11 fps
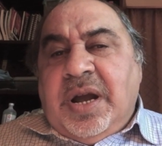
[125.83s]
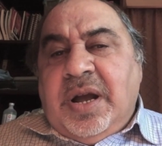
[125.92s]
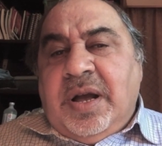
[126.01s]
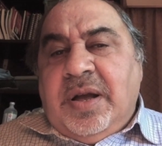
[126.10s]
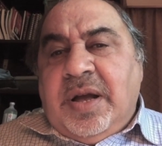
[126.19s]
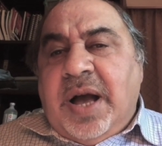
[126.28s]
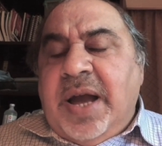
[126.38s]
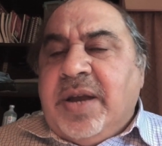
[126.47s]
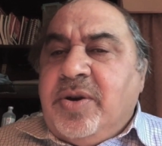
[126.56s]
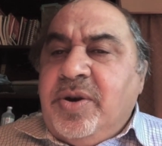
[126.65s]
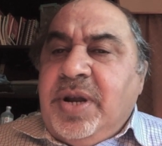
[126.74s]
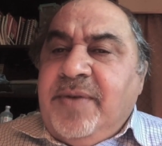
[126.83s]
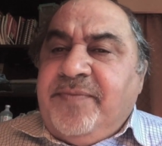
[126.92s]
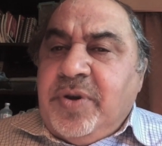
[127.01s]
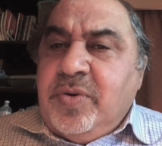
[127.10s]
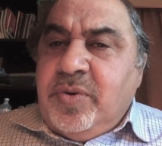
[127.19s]
I could
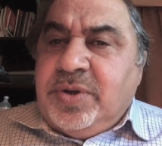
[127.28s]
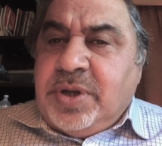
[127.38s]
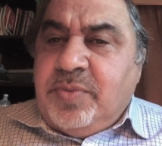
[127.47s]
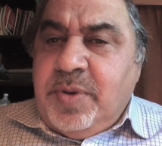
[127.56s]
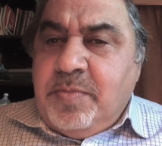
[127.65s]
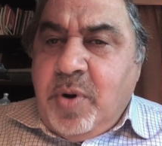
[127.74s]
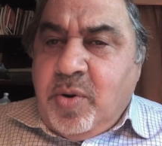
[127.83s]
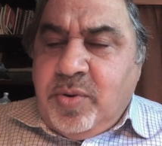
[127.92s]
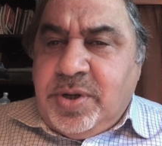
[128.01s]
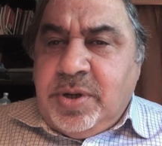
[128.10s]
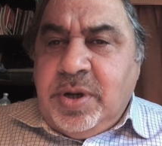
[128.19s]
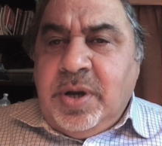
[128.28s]
have used the remote